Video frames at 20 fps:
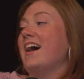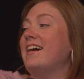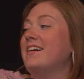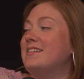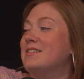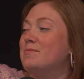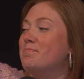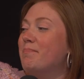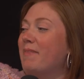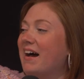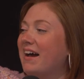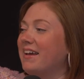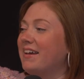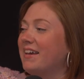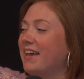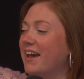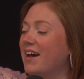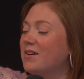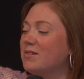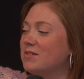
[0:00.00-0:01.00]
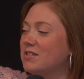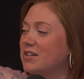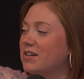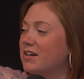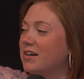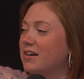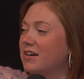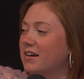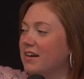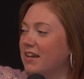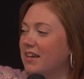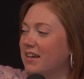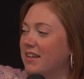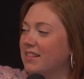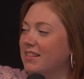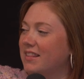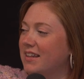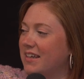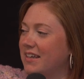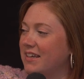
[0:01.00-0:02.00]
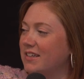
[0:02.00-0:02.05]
that is my counter in the